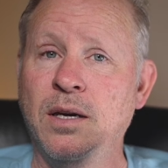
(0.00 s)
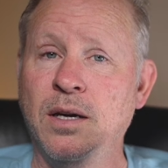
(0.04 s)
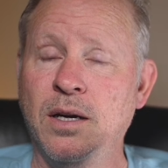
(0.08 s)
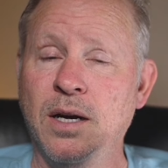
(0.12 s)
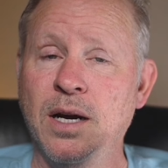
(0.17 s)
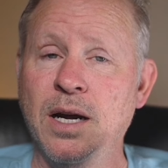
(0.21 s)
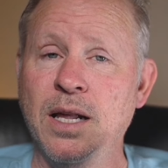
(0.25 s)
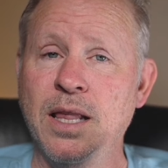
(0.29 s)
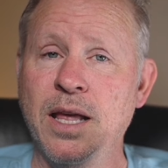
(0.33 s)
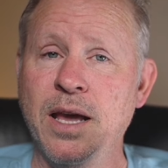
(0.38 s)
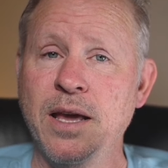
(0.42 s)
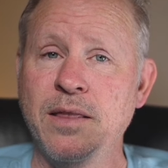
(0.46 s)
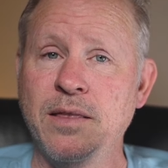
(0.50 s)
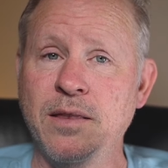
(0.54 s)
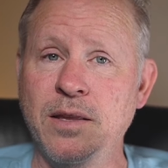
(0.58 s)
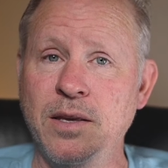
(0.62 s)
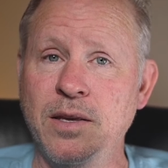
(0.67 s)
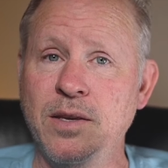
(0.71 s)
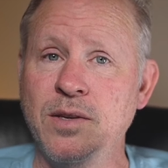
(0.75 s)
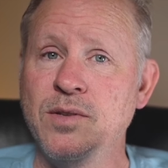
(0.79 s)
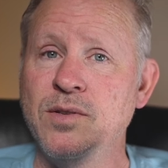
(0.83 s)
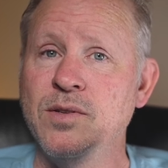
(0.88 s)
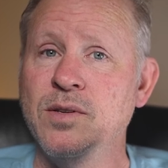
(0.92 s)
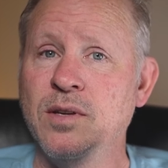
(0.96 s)
I like
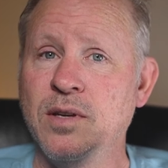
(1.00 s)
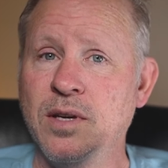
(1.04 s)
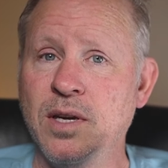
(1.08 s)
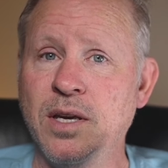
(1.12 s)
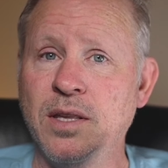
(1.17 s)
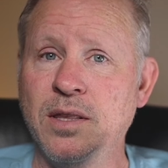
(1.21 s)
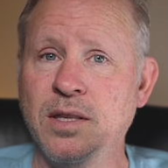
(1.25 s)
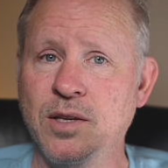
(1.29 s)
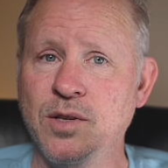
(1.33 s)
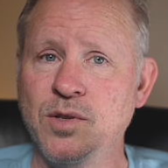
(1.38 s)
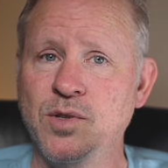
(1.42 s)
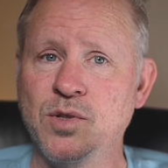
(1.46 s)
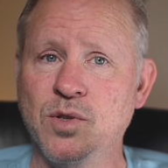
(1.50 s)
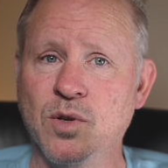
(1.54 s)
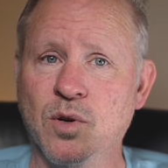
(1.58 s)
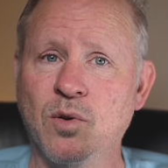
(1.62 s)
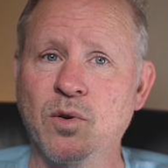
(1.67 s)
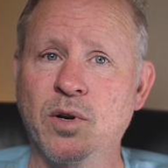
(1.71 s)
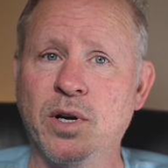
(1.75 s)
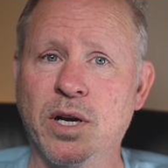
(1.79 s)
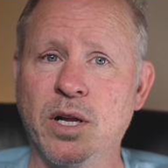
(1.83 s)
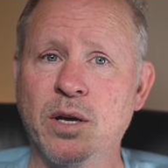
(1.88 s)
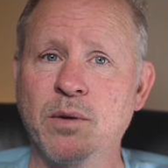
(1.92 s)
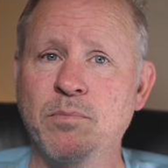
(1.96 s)
these, and this
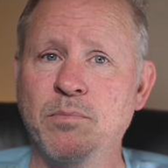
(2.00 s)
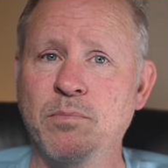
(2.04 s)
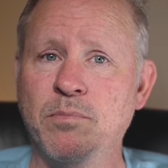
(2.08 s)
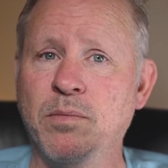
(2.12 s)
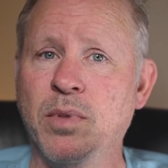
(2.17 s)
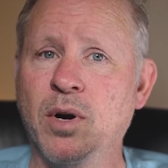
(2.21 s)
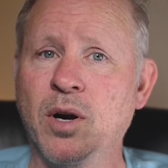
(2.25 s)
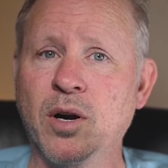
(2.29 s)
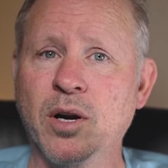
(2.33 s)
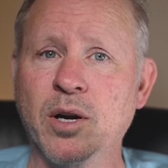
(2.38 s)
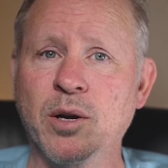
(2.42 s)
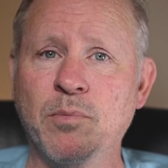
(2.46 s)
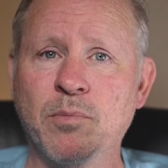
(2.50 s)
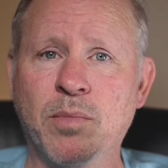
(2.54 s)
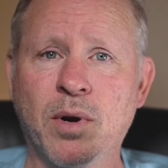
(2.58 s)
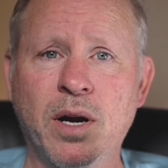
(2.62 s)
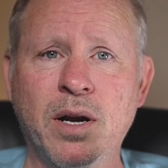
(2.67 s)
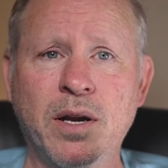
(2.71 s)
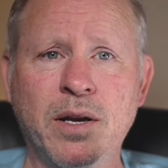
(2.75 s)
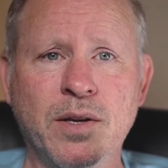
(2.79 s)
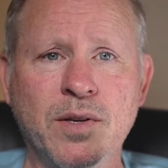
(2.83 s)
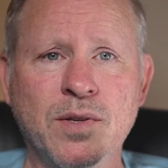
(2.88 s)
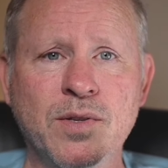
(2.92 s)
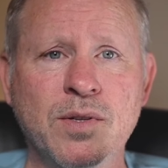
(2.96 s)
sold at a bargain
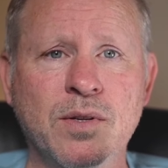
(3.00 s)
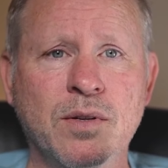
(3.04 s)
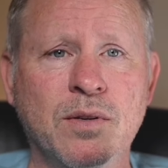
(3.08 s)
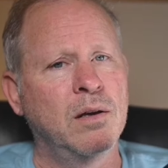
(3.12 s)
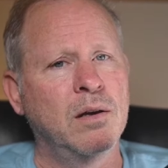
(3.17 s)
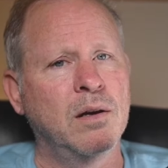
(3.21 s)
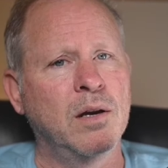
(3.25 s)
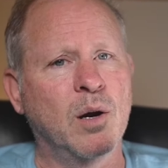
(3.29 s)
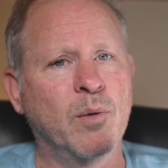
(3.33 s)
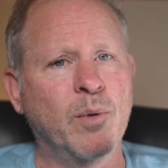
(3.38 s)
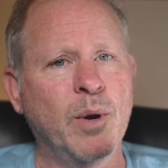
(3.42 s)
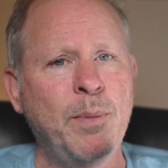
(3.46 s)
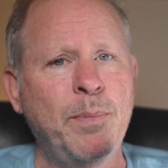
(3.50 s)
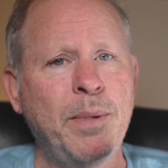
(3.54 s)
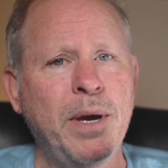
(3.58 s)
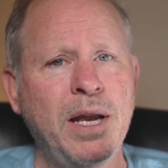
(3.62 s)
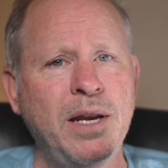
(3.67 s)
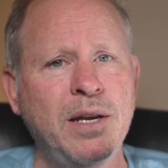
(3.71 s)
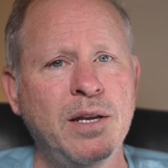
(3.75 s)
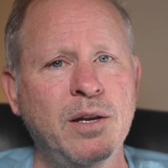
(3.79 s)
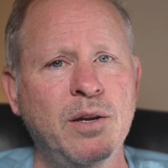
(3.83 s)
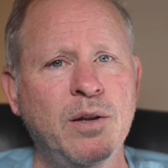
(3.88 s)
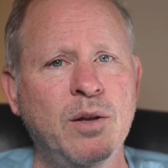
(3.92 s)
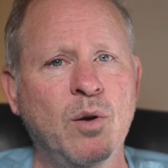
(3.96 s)
price. A
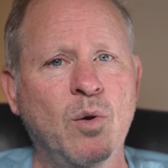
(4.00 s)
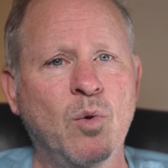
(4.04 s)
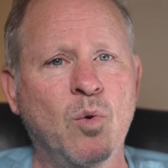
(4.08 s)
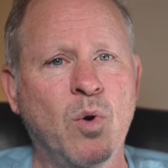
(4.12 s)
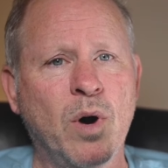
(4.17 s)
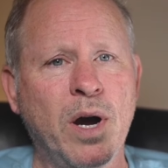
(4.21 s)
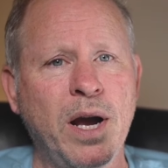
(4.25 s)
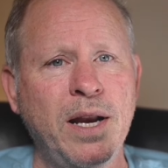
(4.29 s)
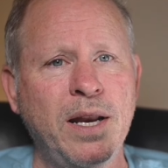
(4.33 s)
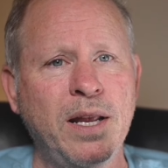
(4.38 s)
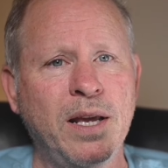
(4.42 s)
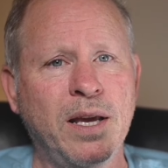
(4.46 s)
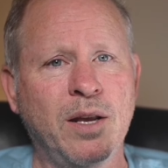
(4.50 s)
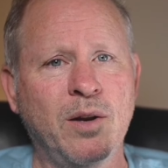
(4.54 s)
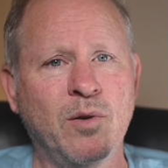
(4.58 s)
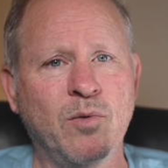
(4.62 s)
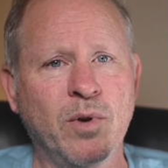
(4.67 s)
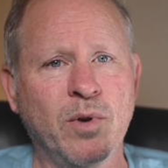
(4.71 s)
repainted white and